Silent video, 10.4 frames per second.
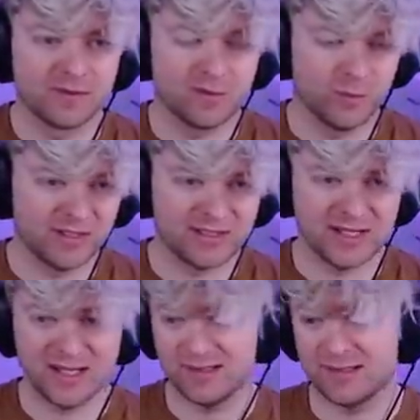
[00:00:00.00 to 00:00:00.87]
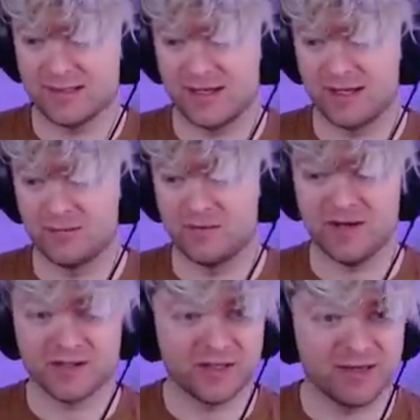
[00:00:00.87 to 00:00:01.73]
Queen takes, and we've
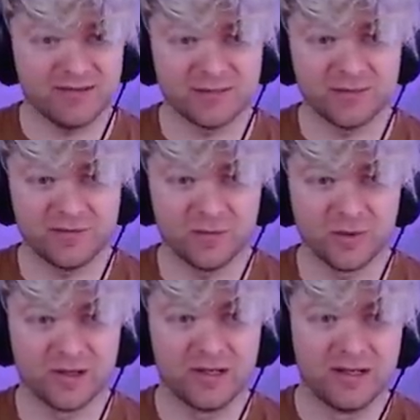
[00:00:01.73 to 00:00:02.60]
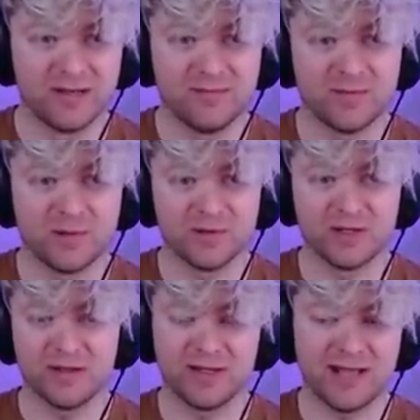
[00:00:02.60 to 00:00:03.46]
actually had this before.
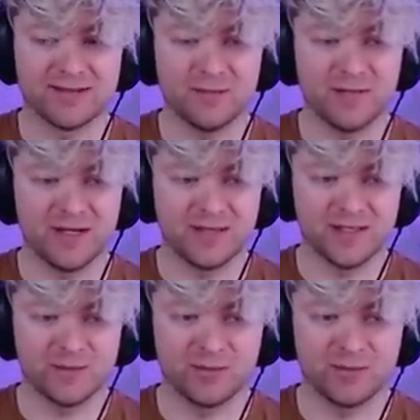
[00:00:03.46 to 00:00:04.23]
Remember the last time we had this?